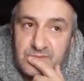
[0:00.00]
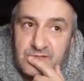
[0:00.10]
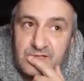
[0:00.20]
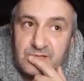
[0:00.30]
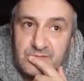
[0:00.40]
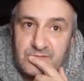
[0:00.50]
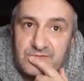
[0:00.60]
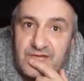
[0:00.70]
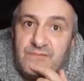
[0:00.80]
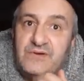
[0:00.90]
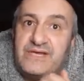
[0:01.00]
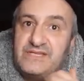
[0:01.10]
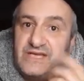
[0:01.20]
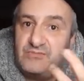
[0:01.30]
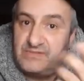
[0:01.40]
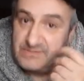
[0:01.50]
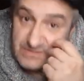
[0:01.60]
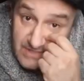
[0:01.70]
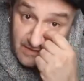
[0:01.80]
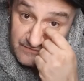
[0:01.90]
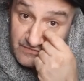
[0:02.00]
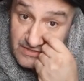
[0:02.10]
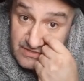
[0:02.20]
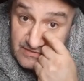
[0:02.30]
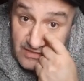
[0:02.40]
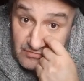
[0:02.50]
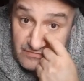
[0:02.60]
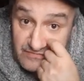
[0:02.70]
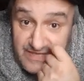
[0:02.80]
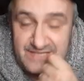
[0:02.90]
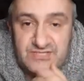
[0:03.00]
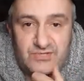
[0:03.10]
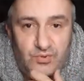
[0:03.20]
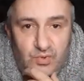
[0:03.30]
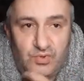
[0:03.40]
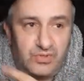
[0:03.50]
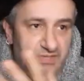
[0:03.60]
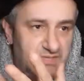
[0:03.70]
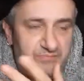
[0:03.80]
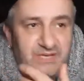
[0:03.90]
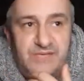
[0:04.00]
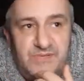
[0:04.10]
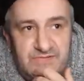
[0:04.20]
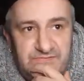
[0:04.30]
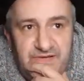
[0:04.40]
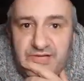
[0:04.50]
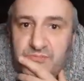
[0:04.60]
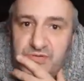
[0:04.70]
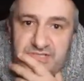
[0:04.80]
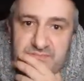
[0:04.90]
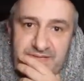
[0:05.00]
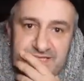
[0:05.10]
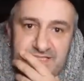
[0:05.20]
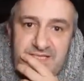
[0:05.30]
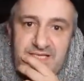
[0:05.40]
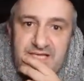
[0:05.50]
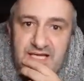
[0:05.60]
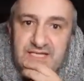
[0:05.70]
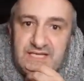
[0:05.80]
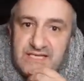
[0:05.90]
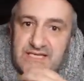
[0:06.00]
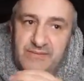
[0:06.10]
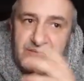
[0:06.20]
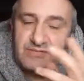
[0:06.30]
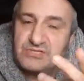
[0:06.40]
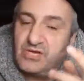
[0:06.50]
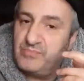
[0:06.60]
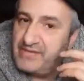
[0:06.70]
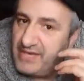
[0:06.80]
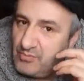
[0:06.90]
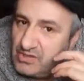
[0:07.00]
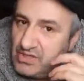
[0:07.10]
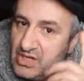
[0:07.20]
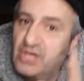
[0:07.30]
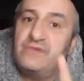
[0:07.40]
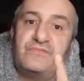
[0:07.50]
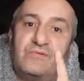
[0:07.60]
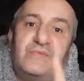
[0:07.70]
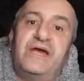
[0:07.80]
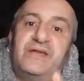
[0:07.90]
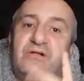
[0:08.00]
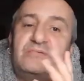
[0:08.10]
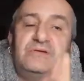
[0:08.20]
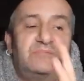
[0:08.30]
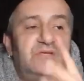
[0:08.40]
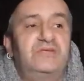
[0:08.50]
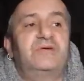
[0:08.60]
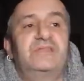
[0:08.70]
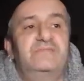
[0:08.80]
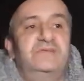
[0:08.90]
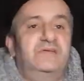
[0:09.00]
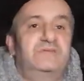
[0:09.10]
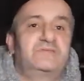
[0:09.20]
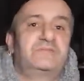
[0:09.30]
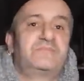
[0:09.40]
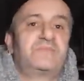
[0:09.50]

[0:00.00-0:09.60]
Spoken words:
You know, they were in there with tough, grizzled old vets or maybe a fellow prospect, and they didn't come out on top, but they will learn from that. I'm going to do other videos.